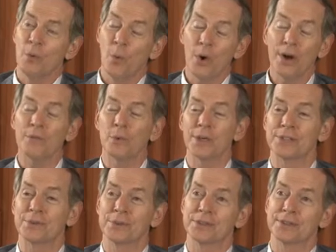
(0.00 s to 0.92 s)
one of
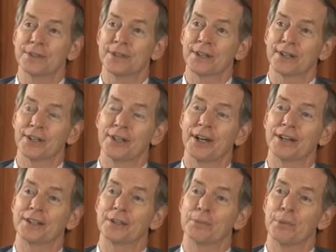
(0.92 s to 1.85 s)
which was
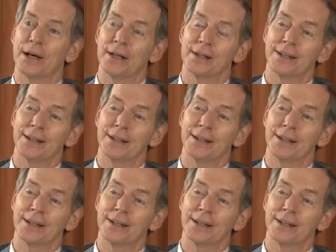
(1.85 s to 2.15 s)
conducted by